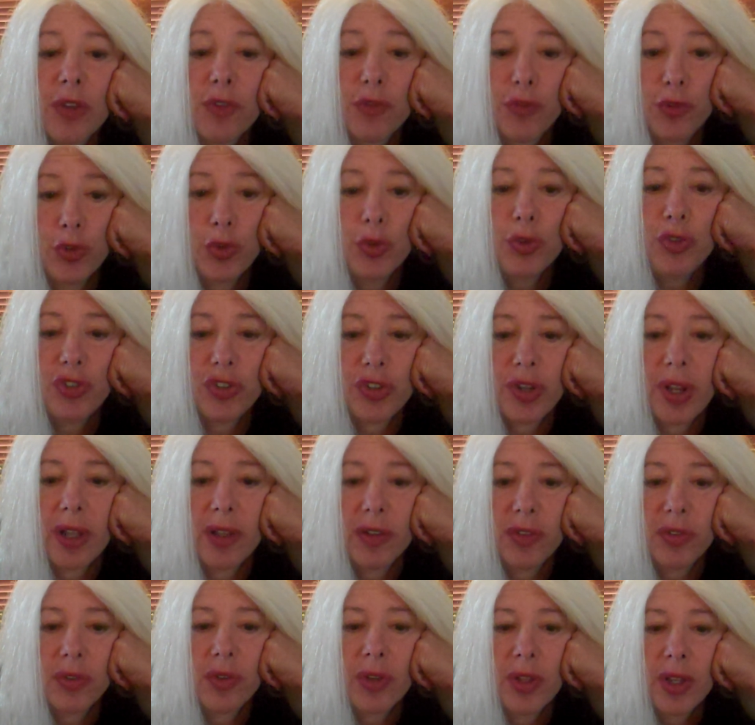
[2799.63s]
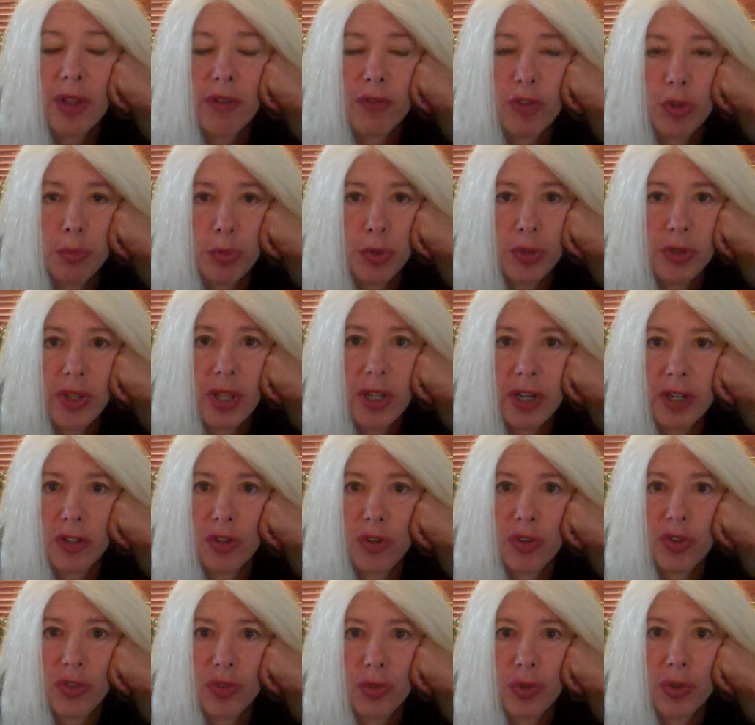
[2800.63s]
food sheds, if you put that in
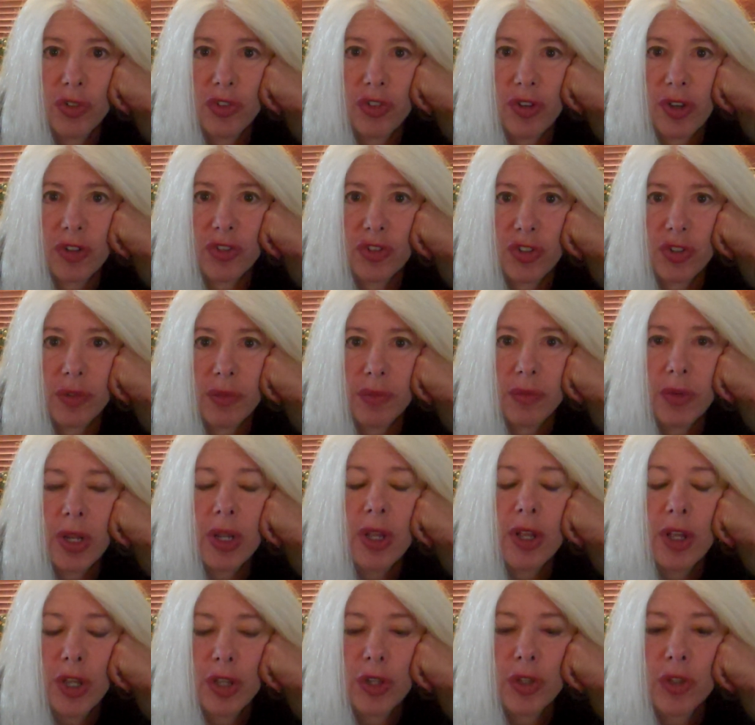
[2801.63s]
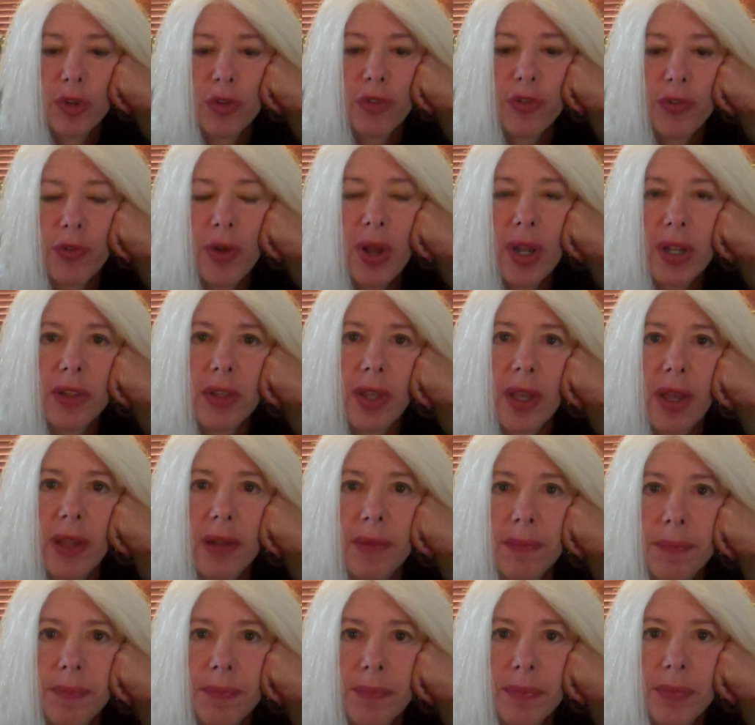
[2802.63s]
your search engine, you'll find
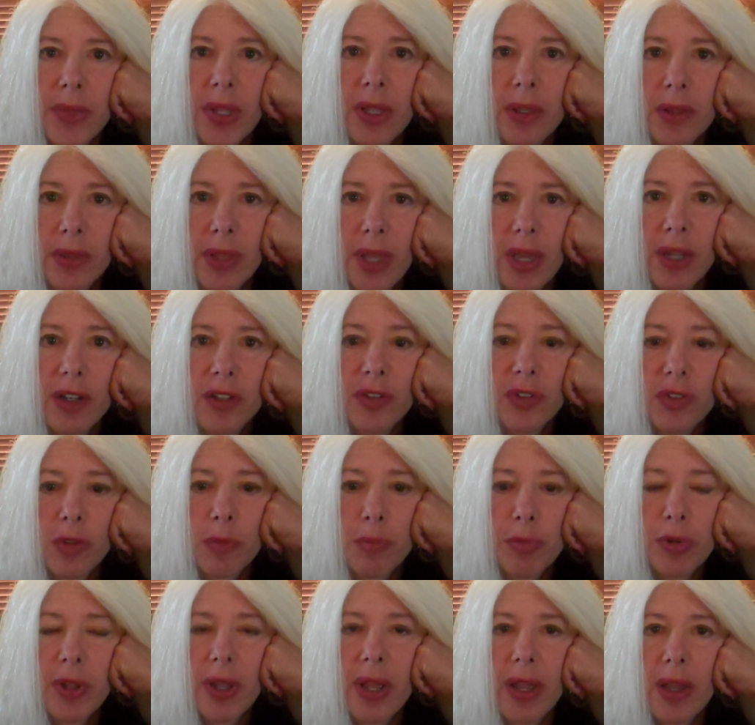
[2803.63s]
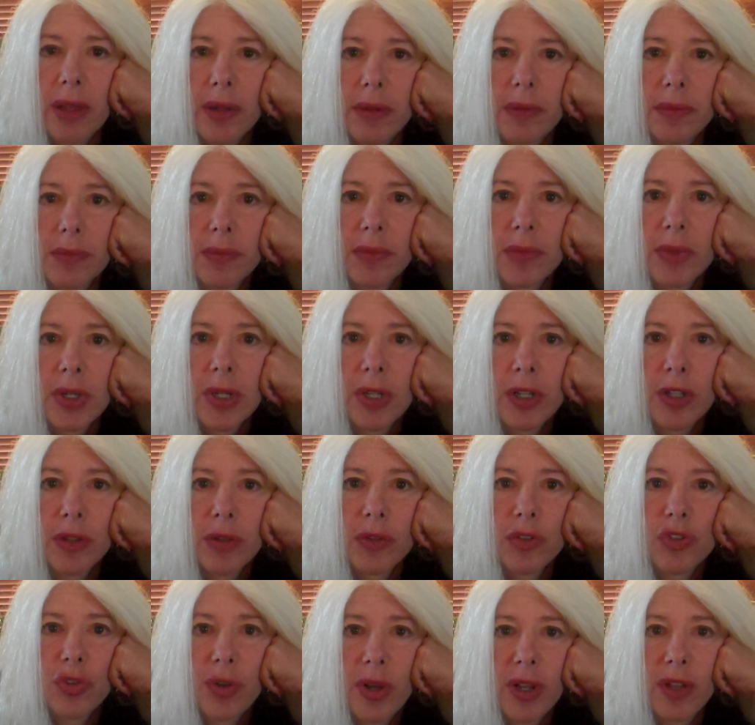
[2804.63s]
that is the plan.
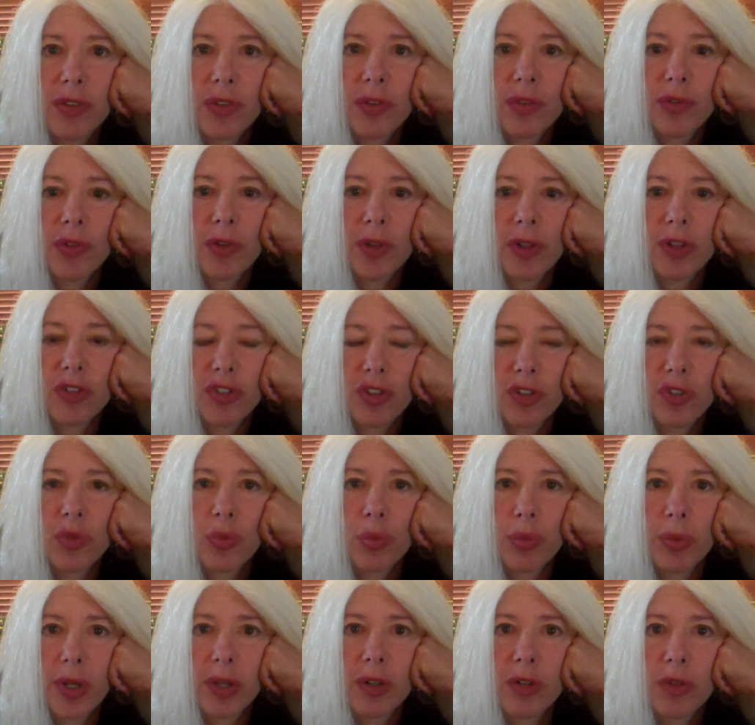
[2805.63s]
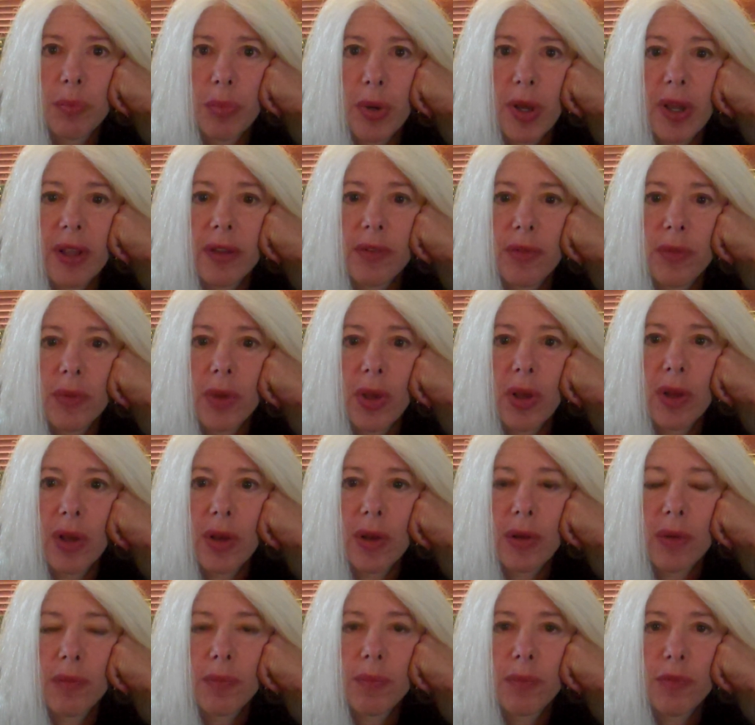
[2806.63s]
Transit villages ringed by
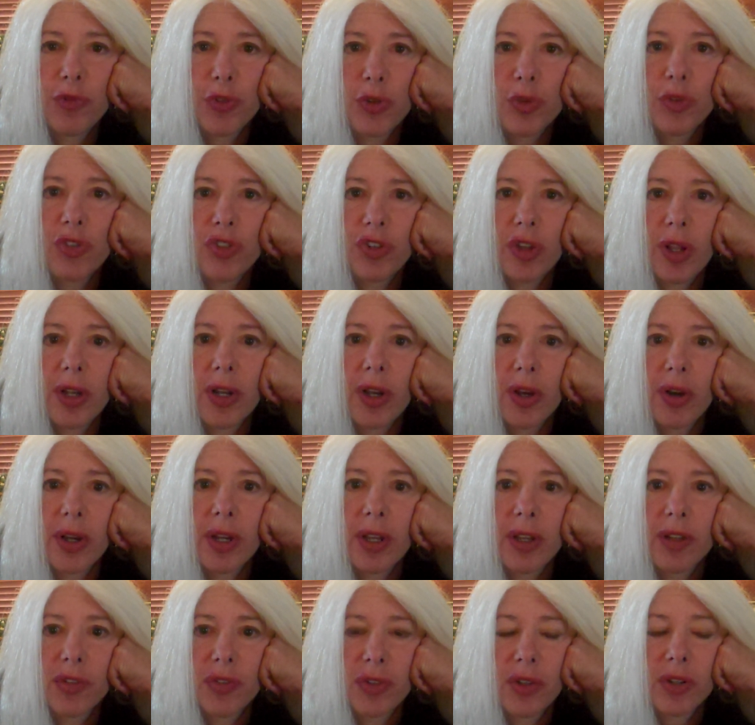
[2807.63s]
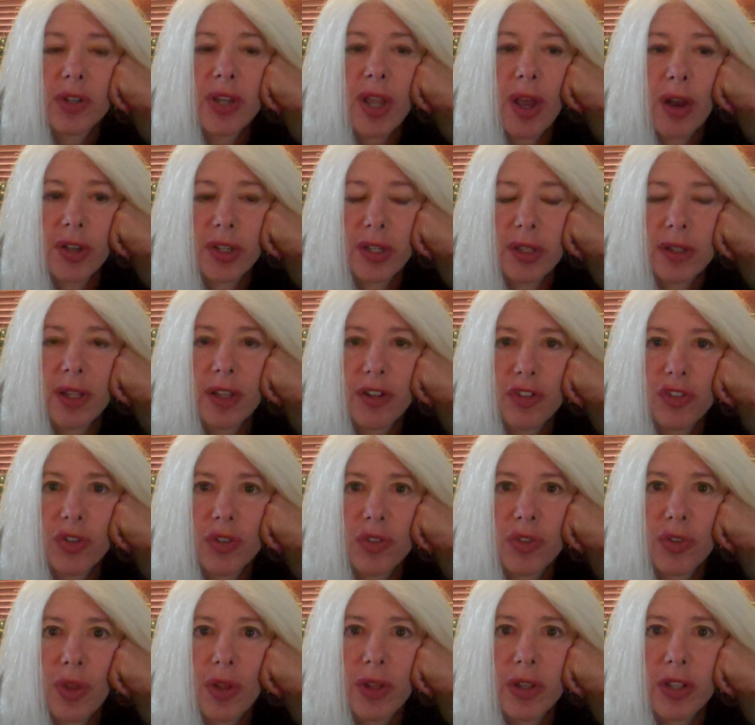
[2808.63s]
food shed areas, and
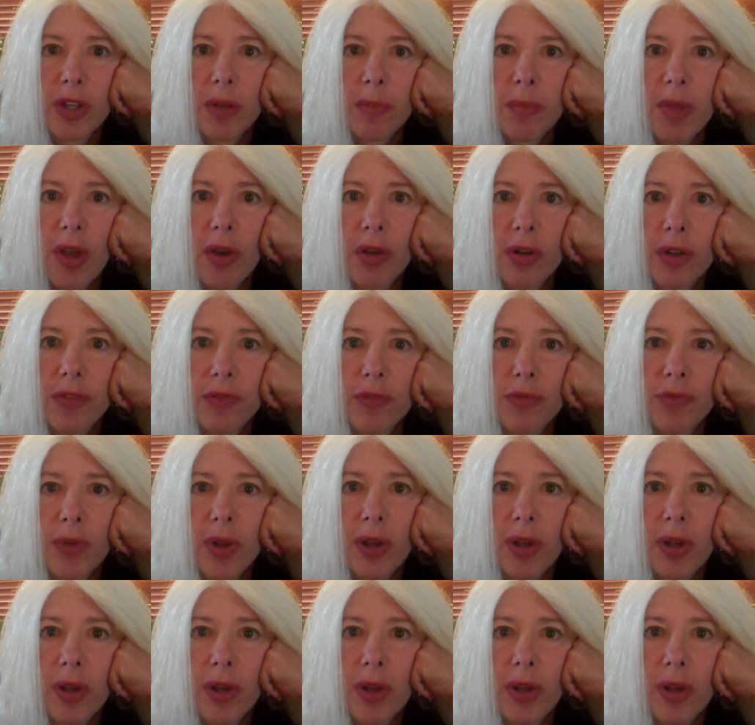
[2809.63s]
calculations on the amount